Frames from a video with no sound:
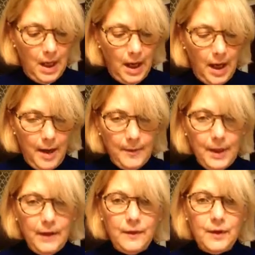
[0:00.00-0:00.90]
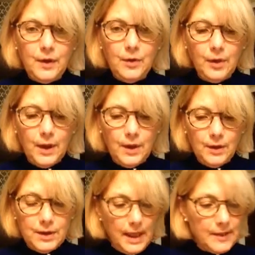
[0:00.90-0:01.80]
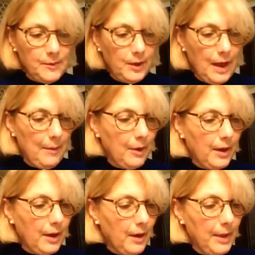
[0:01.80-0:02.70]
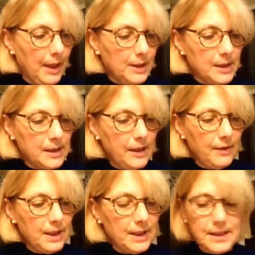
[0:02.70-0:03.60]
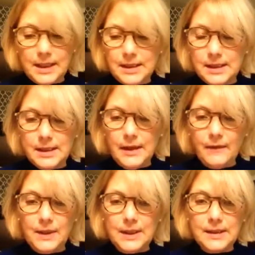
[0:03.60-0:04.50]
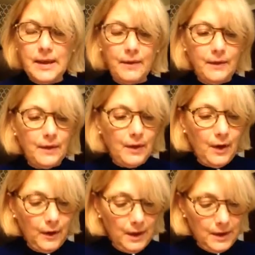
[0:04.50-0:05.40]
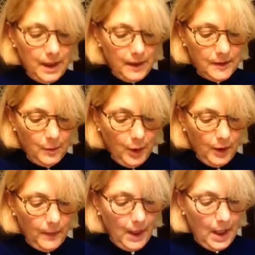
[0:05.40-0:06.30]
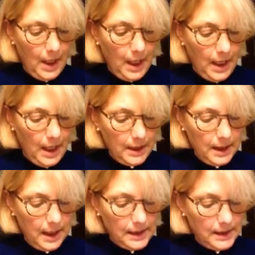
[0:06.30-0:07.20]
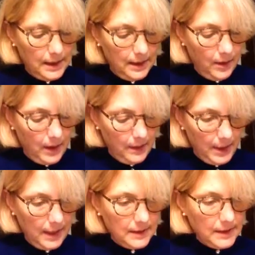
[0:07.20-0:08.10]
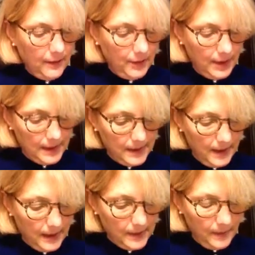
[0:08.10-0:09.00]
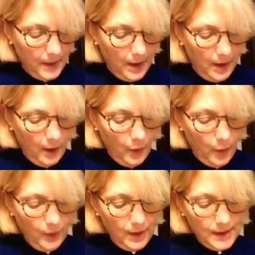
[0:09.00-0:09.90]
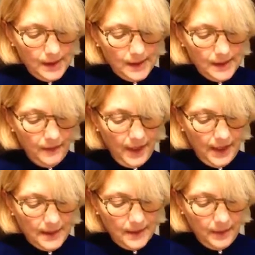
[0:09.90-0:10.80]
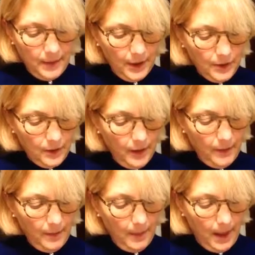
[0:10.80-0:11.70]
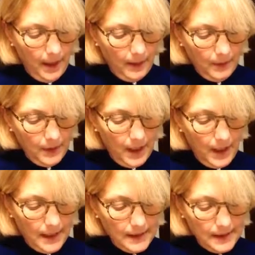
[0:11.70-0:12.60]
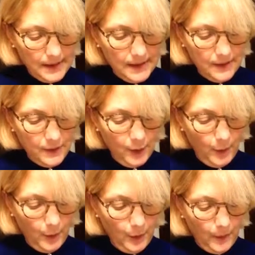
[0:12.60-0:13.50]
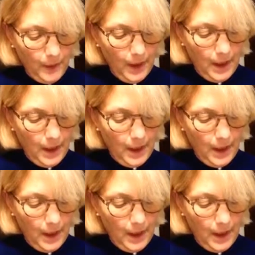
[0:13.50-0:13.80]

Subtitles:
If you look in your textbook, I'm looking on pages 76 and 77 of the current textbook, and I see on page 76 a quote that says, "The face is a picture of the mind with the eyes as its interpreter."